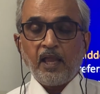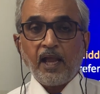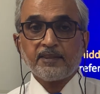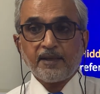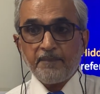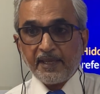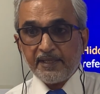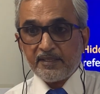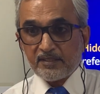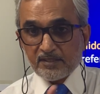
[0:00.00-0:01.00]
and there are
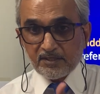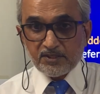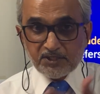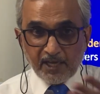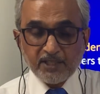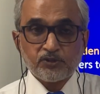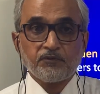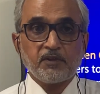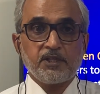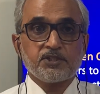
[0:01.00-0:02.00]
many sects of
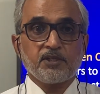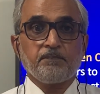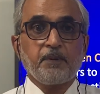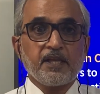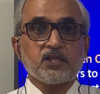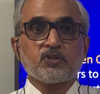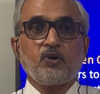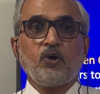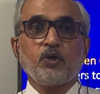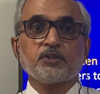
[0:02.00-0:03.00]
religion based
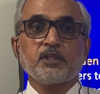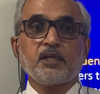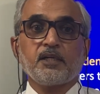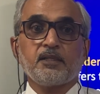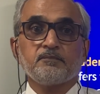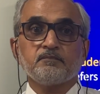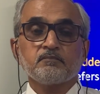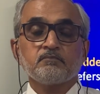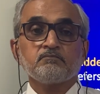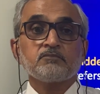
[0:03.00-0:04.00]
on the
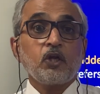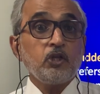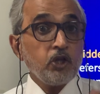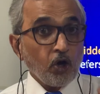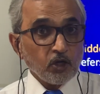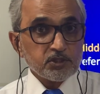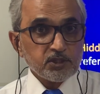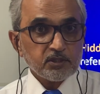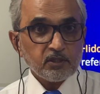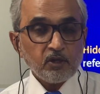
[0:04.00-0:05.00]

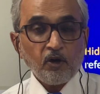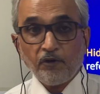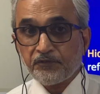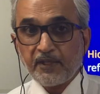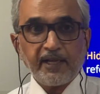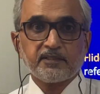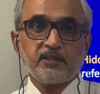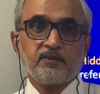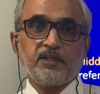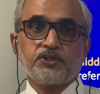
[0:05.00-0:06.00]
laws of
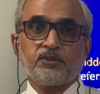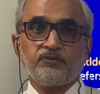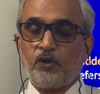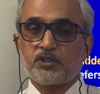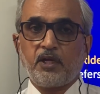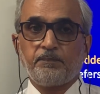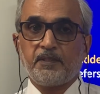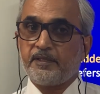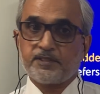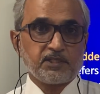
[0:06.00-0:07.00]
that religion. For example,
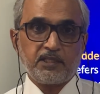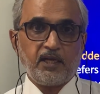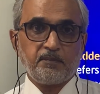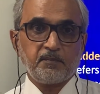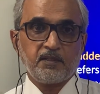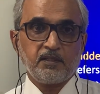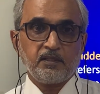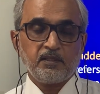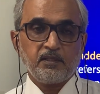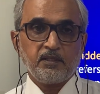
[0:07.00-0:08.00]
in Islam
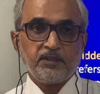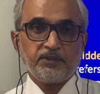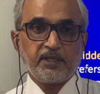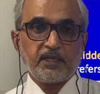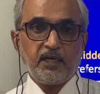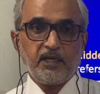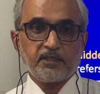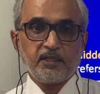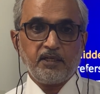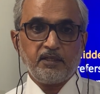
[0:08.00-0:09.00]
there
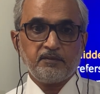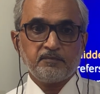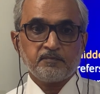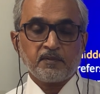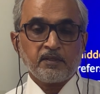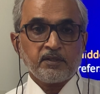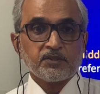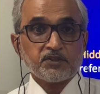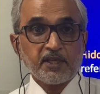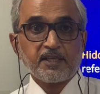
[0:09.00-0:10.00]
are
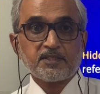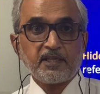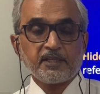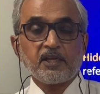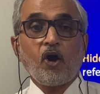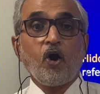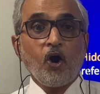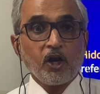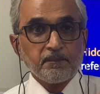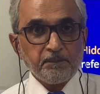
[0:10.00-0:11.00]
6 sects
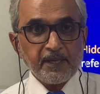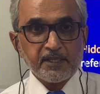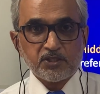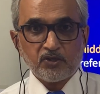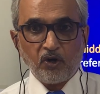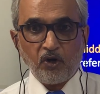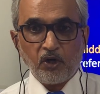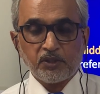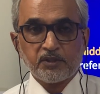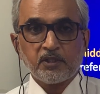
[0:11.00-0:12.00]
all based
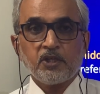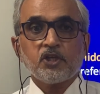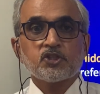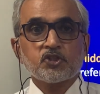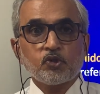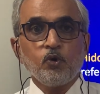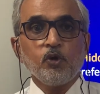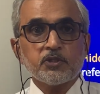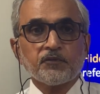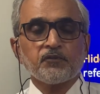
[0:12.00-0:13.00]
on
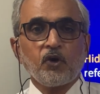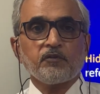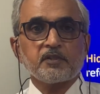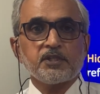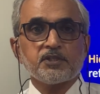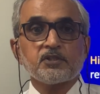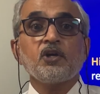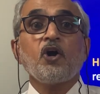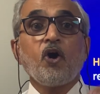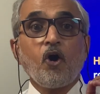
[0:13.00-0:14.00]
schools of law of
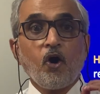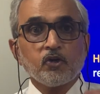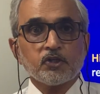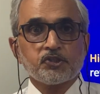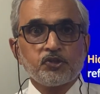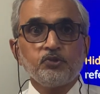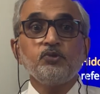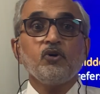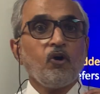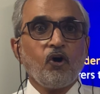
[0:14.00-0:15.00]
religion, all are
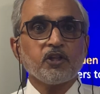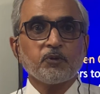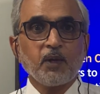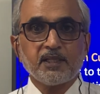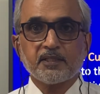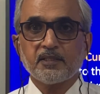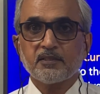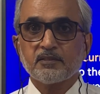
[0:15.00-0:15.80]
true, all are valid.